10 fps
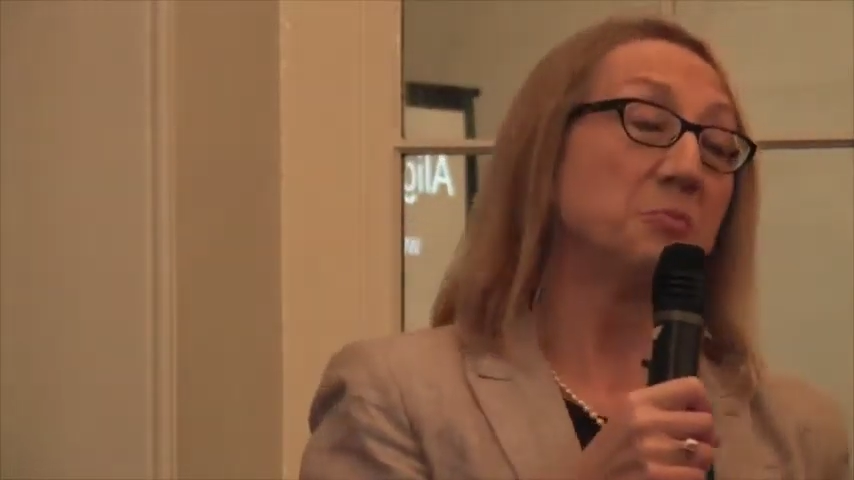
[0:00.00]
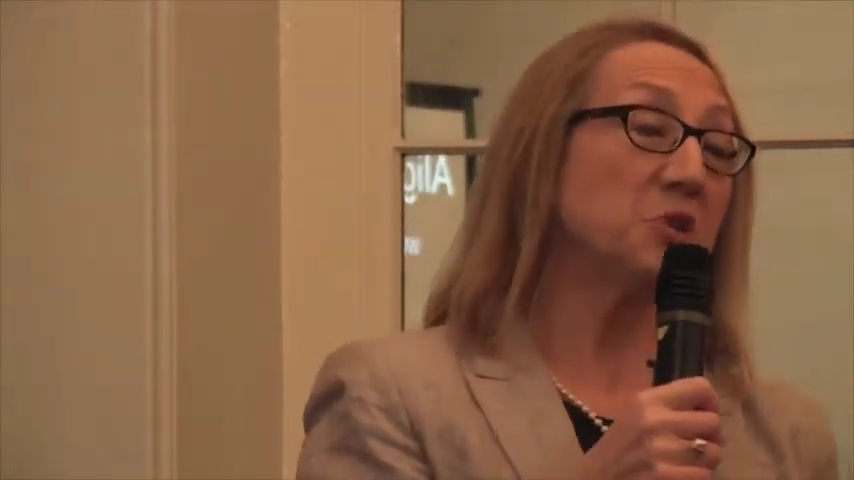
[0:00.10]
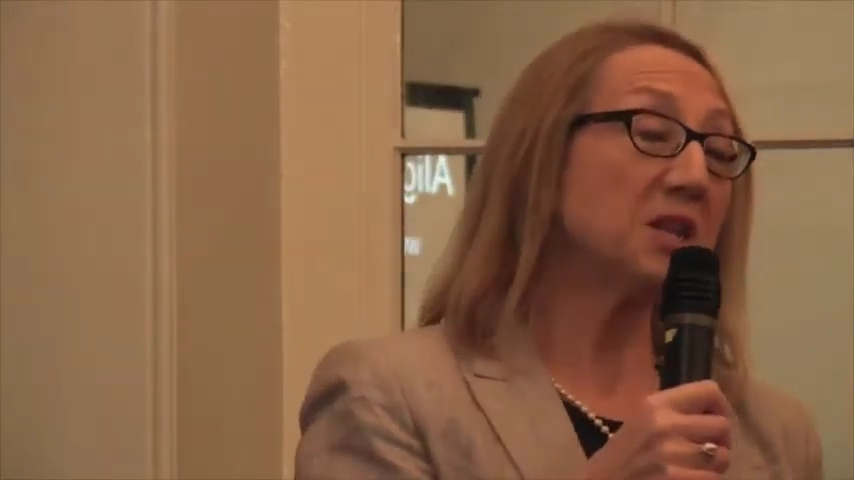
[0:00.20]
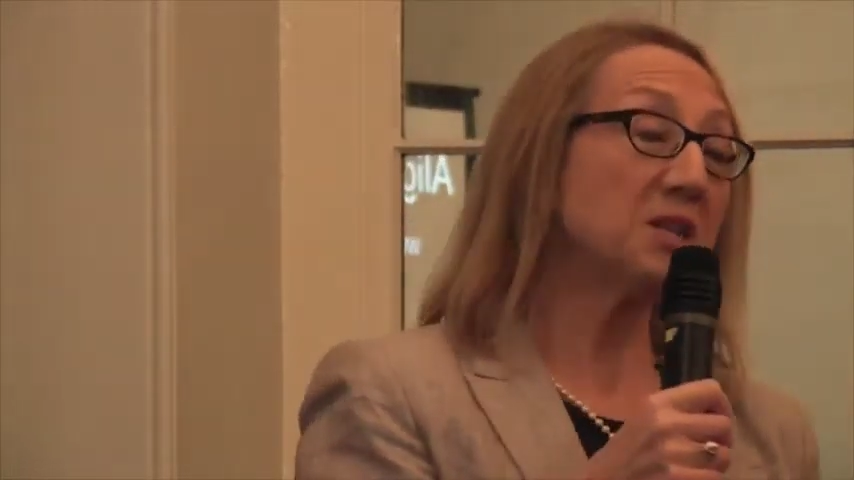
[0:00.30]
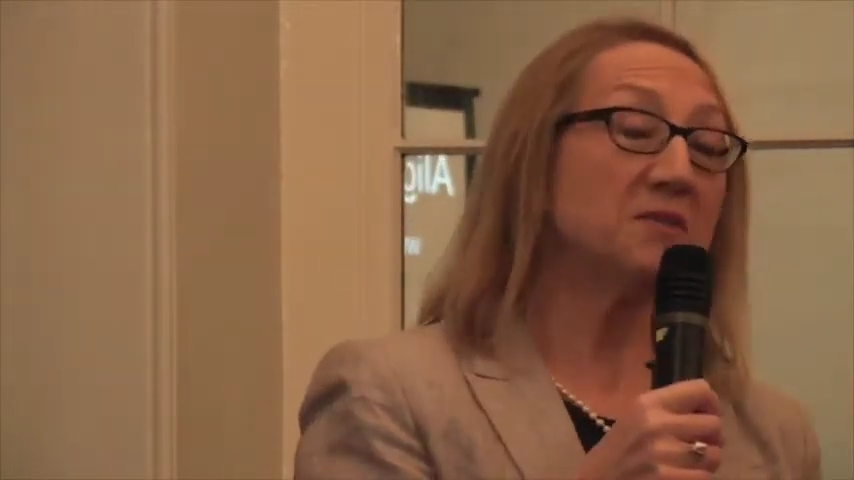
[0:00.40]

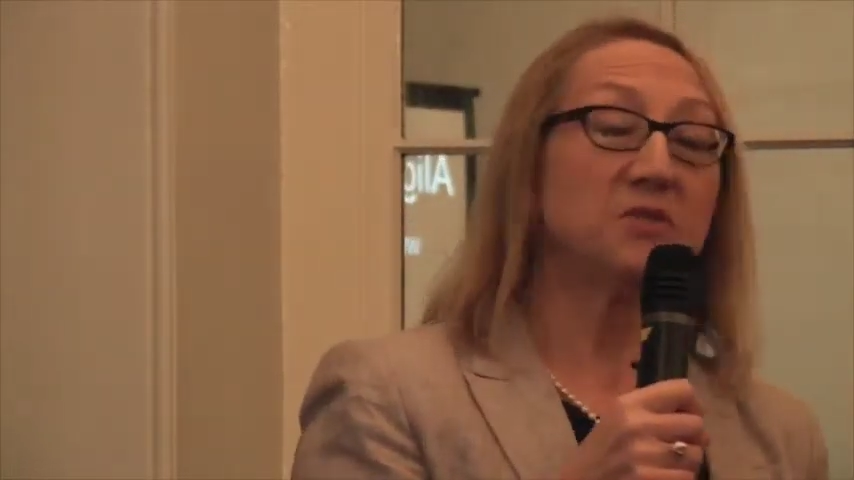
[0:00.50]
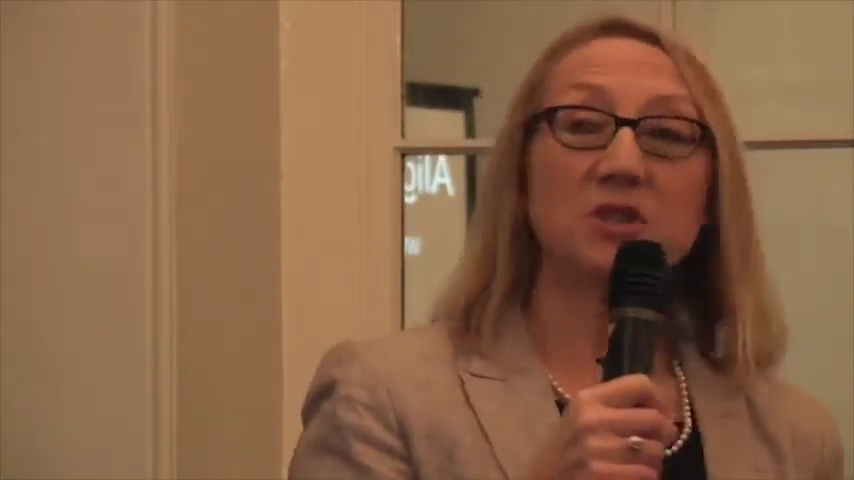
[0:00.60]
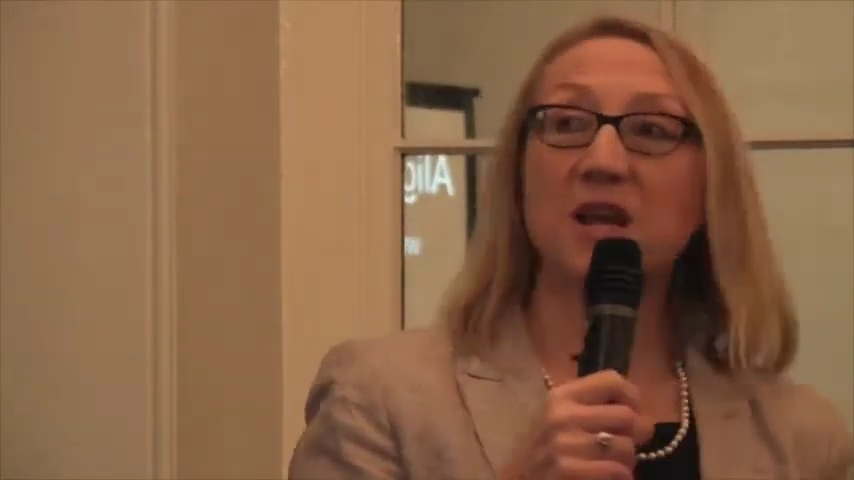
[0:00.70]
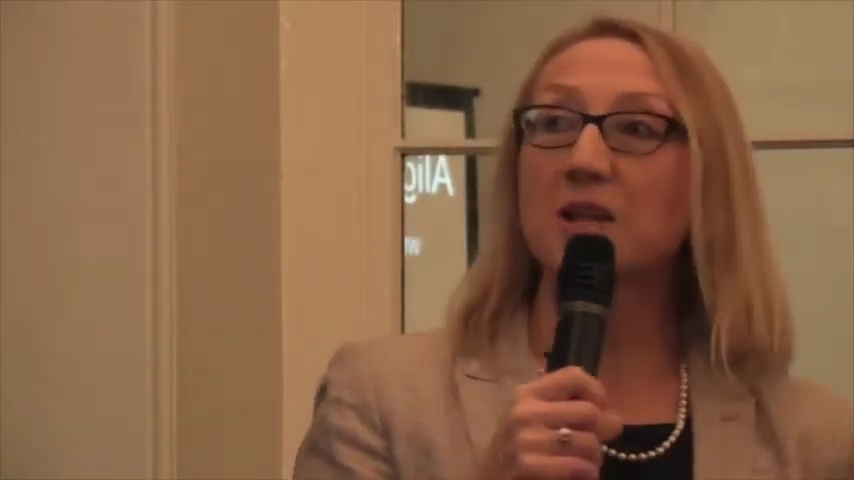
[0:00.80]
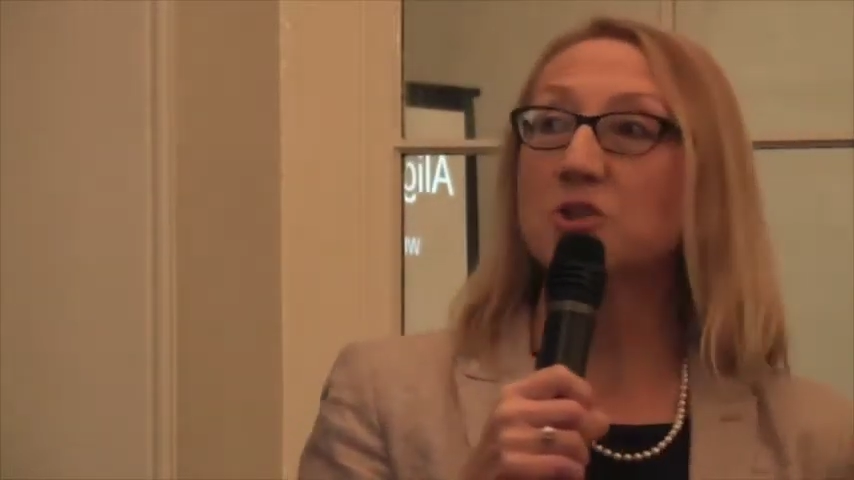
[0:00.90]
objectives
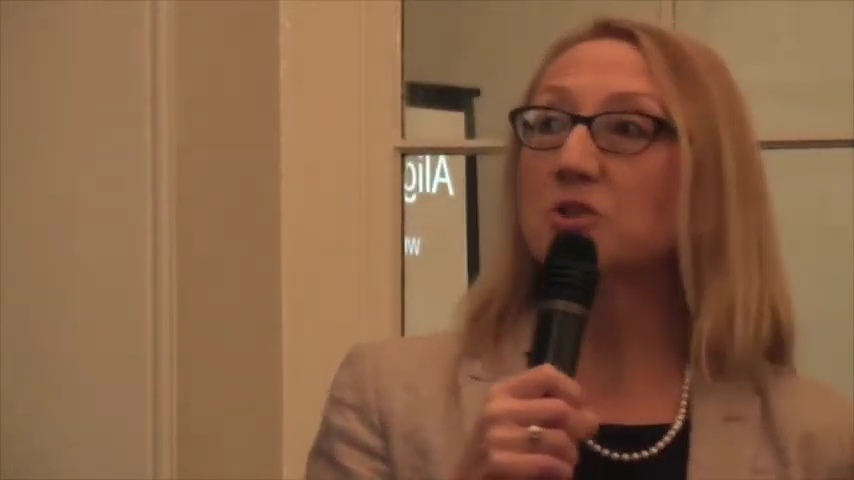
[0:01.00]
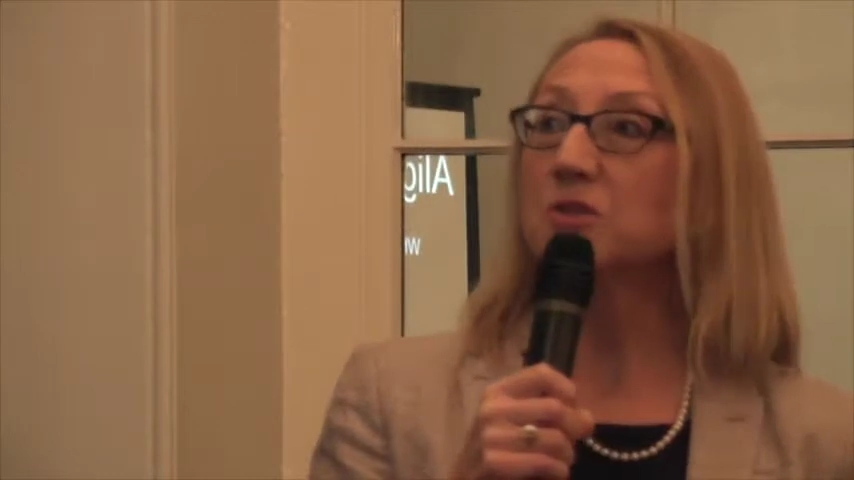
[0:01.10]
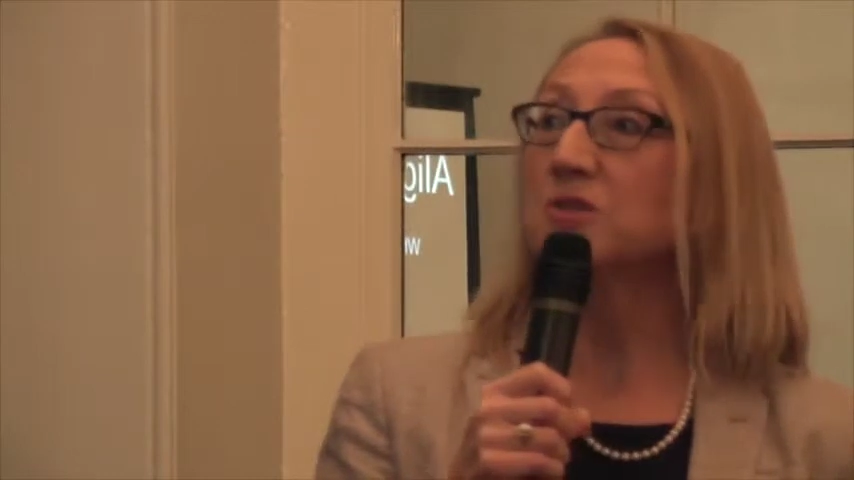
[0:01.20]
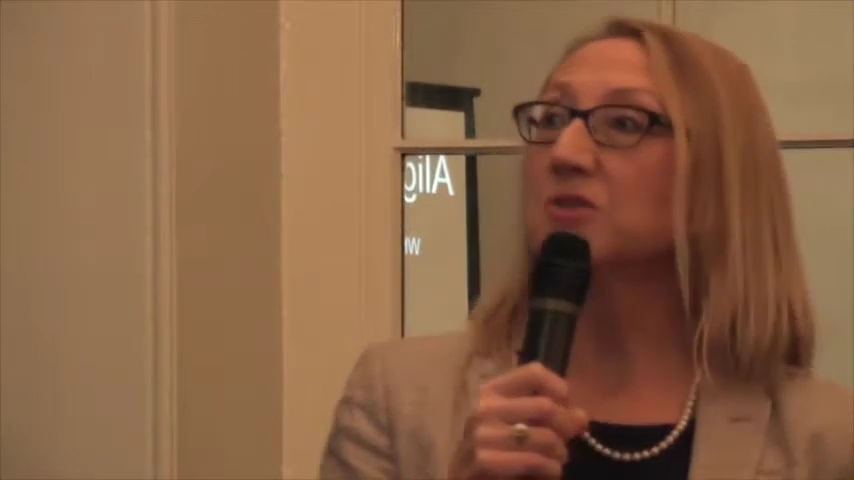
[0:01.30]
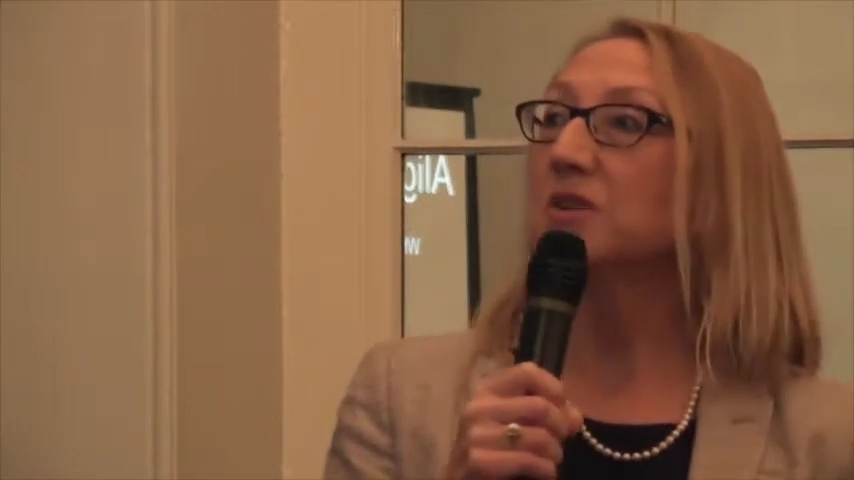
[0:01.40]
and
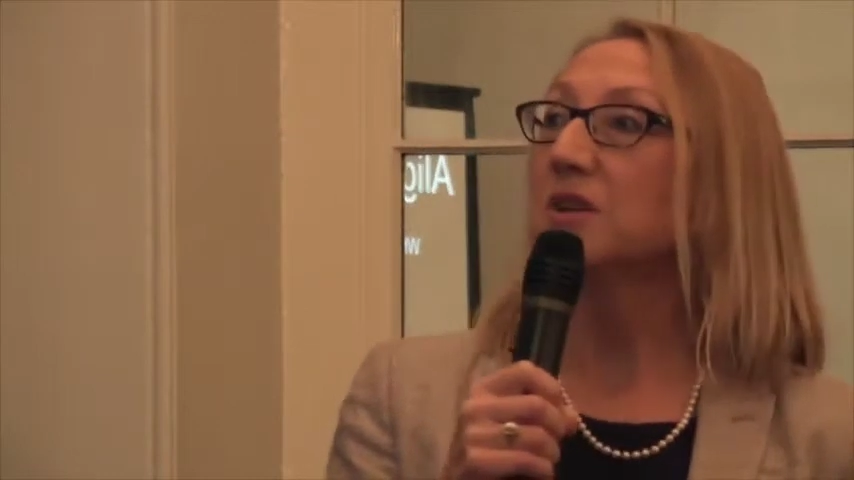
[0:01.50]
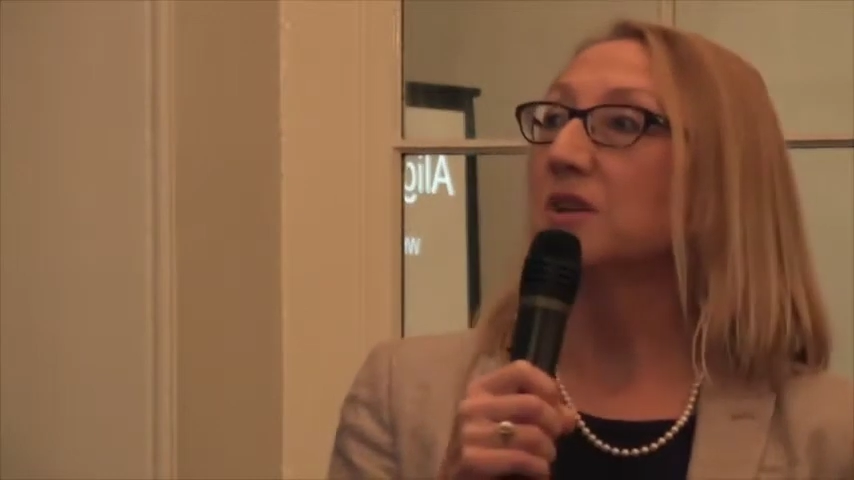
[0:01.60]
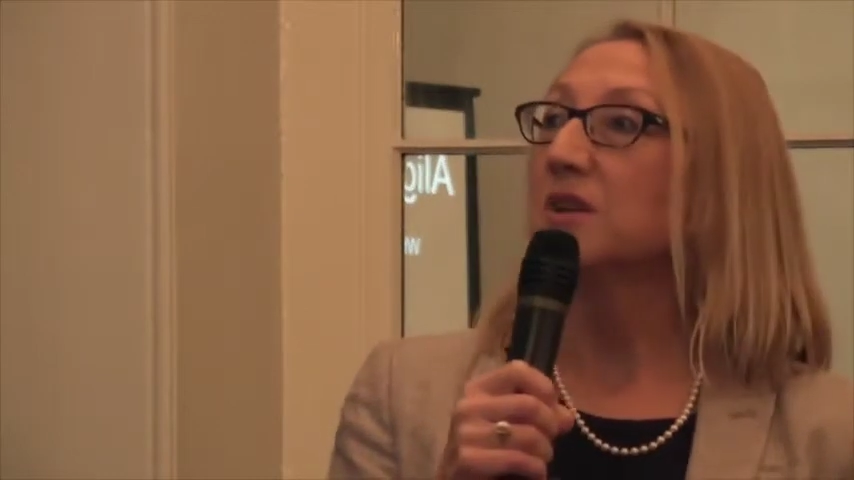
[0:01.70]
actions,